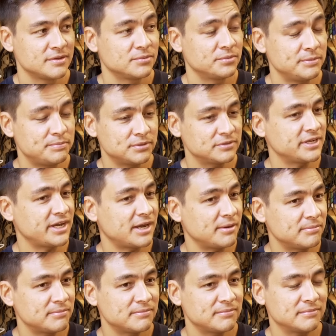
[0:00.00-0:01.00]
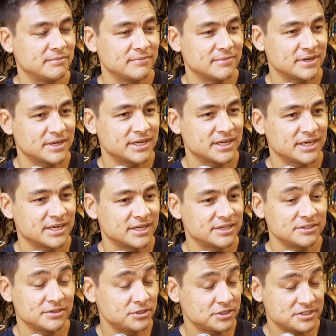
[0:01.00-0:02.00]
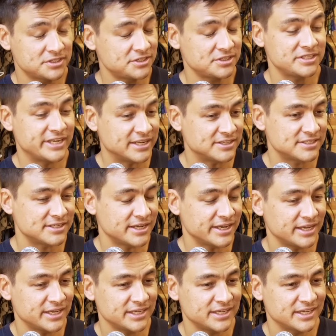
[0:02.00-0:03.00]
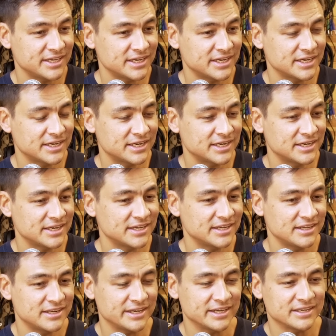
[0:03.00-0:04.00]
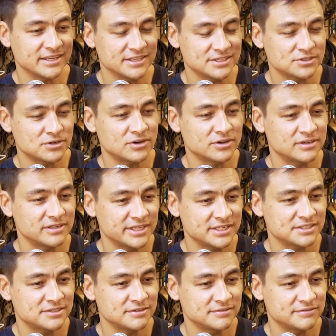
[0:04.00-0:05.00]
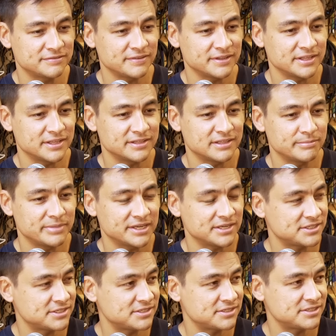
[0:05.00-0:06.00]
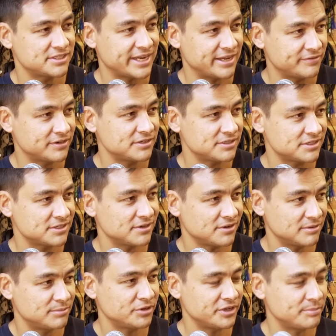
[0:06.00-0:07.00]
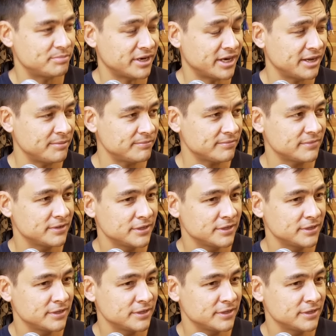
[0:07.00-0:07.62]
We pulled up just yesterday, a historical list of the biggest savers on Booky Prime.